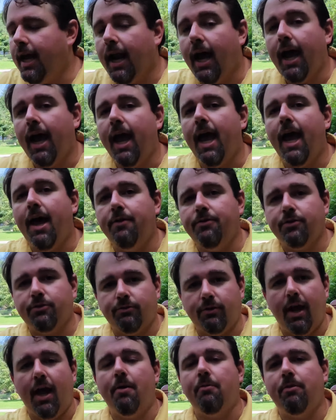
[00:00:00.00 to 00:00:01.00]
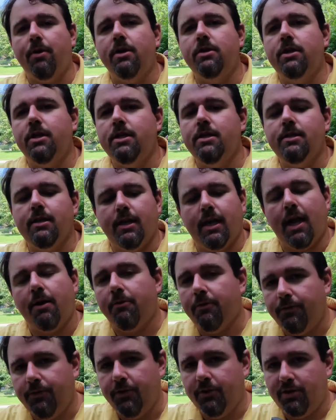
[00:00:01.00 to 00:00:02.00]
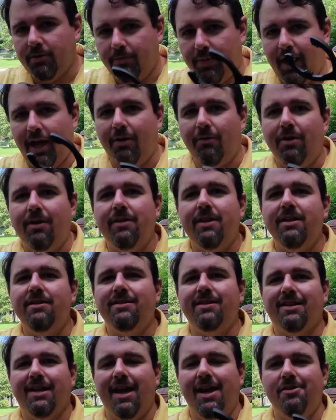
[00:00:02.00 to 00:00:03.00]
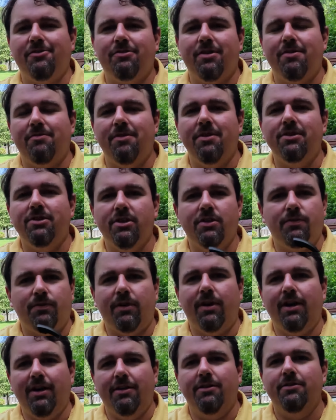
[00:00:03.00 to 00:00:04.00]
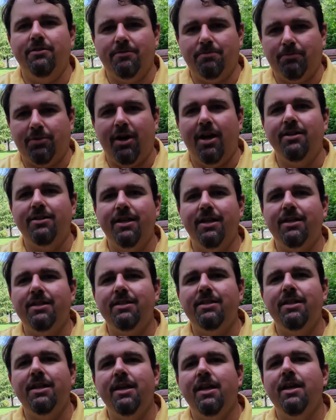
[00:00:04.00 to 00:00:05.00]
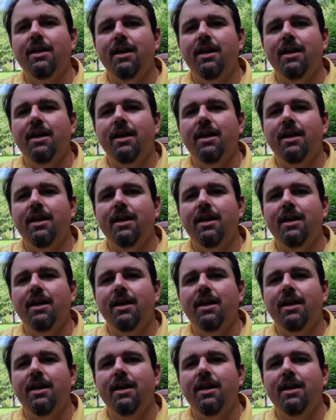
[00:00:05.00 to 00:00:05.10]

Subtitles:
And I have strap wrenches, and I refuse to buy one of these because I have strap wrenches for other projects.